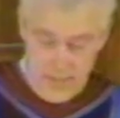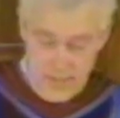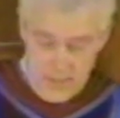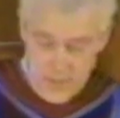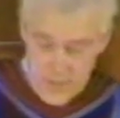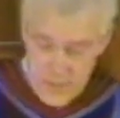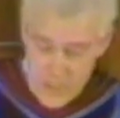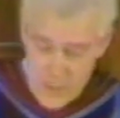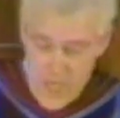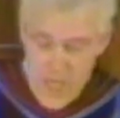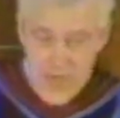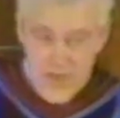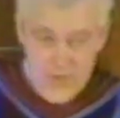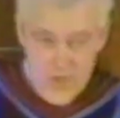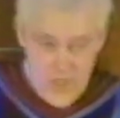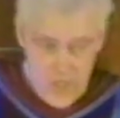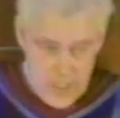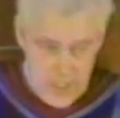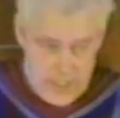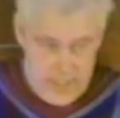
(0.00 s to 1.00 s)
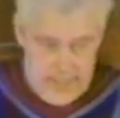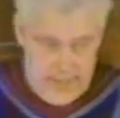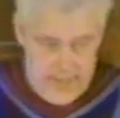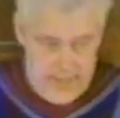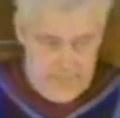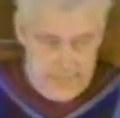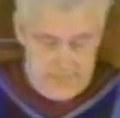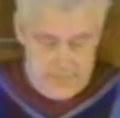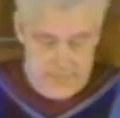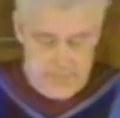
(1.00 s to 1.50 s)
There's a lot of all
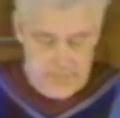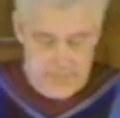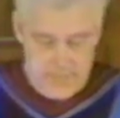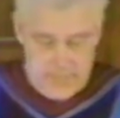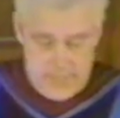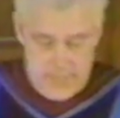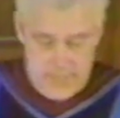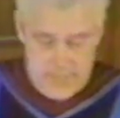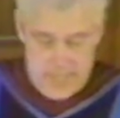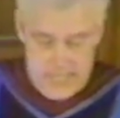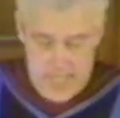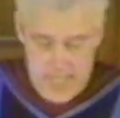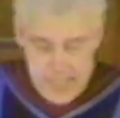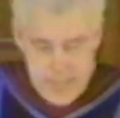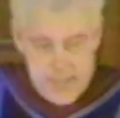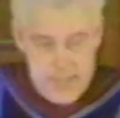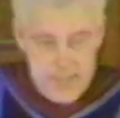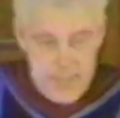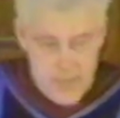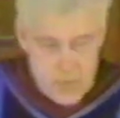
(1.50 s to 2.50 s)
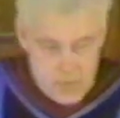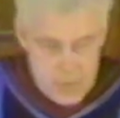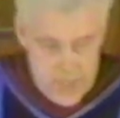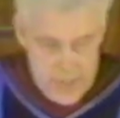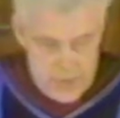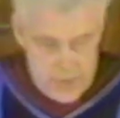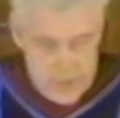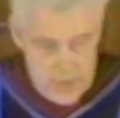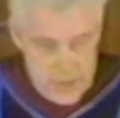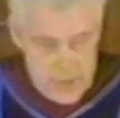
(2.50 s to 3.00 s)
there. Now, that isn't
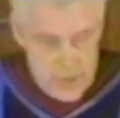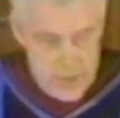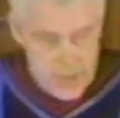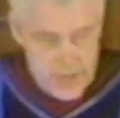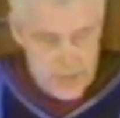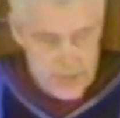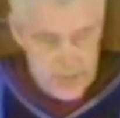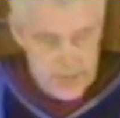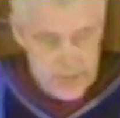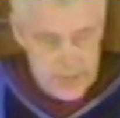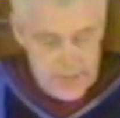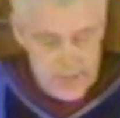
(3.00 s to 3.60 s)
dishwasher detergent.